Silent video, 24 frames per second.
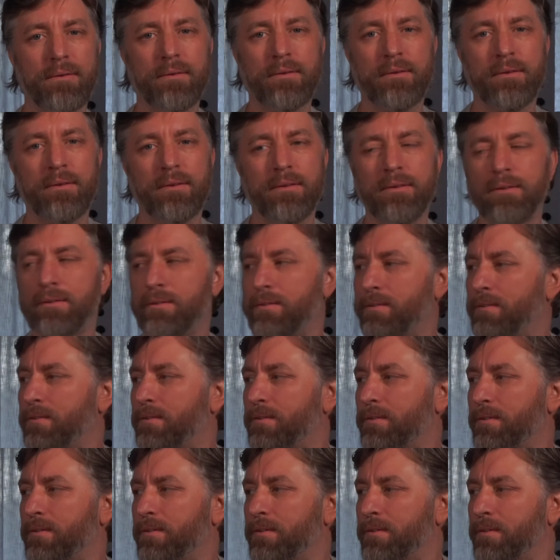
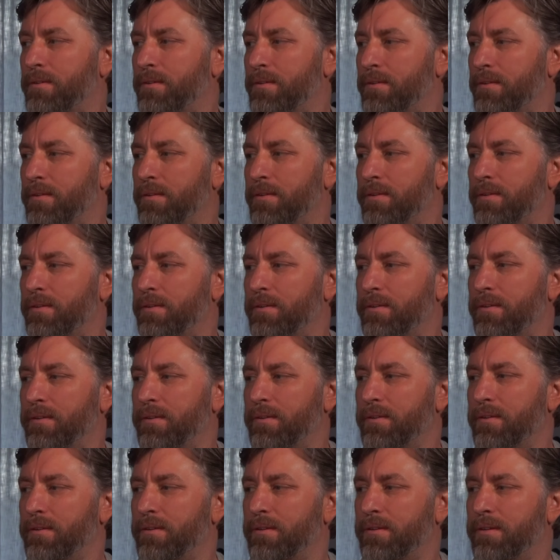
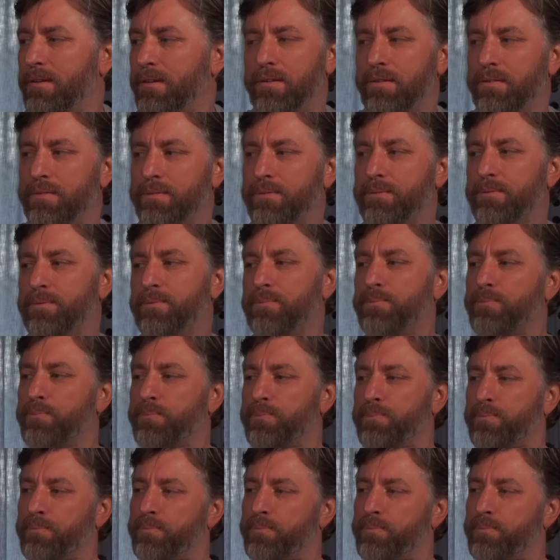(not speaking)